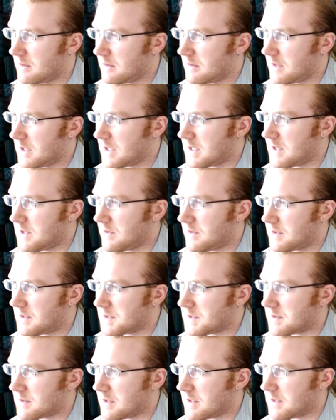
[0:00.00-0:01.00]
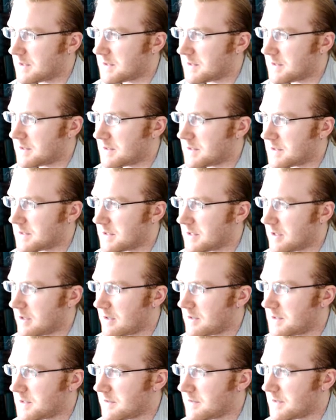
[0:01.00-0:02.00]
do this, right? Because of this Atari
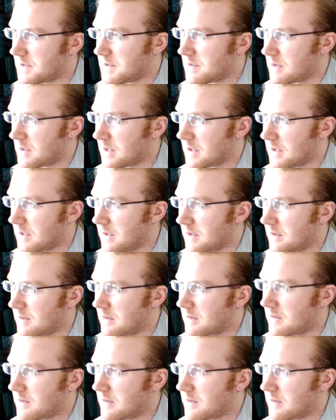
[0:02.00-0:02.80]
and stuff doesn't work yet.